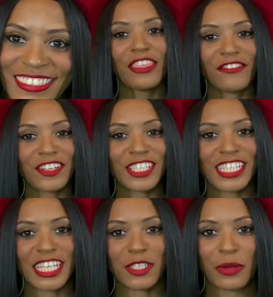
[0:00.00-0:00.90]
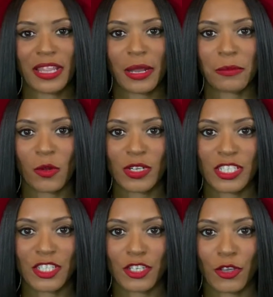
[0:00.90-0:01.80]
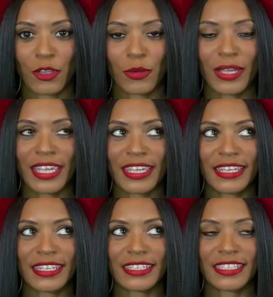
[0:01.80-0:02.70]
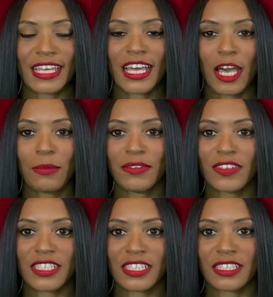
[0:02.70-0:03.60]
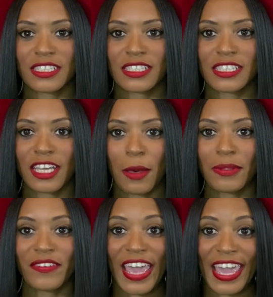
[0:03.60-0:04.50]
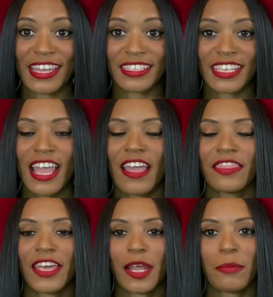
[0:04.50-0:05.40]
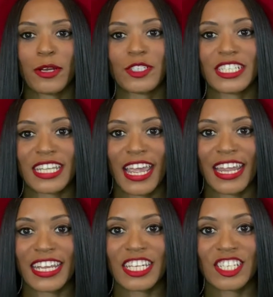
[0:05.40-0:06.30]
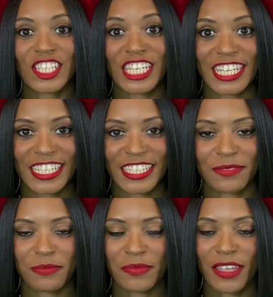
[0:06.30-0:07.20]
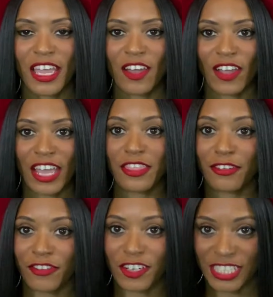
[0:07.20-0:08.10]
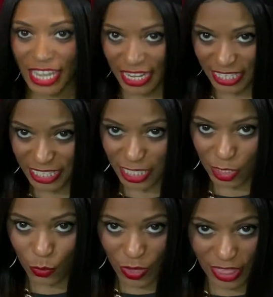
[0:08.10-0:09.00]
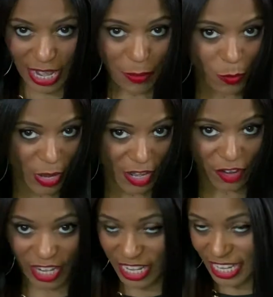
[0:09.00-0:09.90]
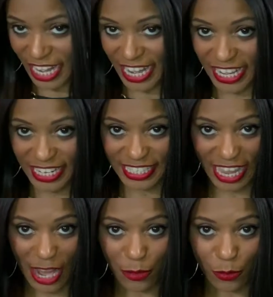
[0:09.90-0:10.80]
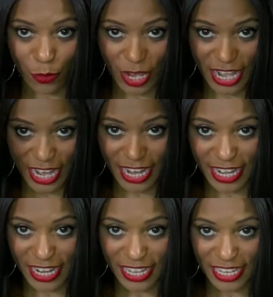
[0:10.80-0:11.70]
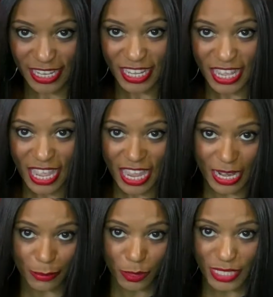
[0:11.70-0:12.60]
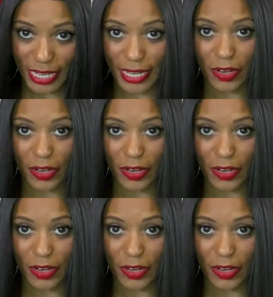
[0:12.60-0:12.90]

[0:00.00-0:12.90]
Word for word: The first accessory that I'm going to show you is a couple of us, a couple of hats that I purchased at Shein. Okay, the first hat is this one that I'm wearing. It is a red, and I'm gonna take it